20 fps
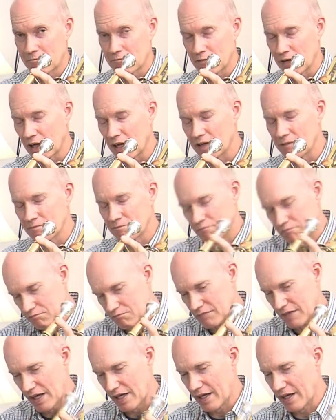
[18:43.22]
Right?
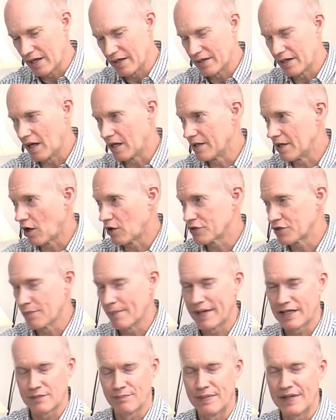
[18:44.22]
And uh, it also
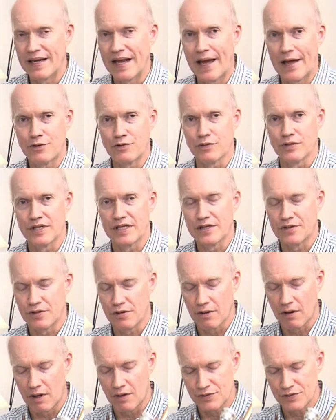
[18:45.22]
makes B naturals easier.